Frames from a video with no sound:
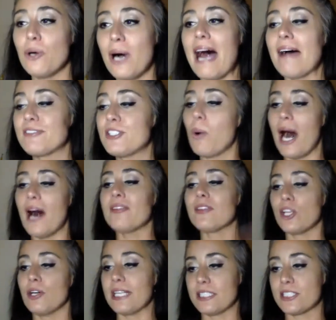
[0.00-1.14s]
have to
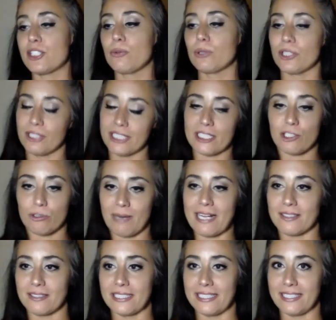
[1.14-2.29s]
unlearn it to learn it
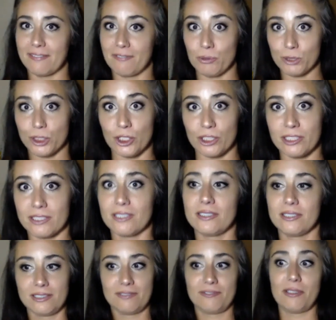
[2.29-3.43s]
correctly if you learn
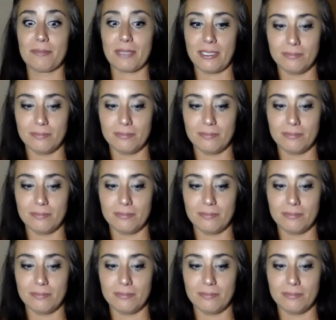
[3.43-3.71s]
from that.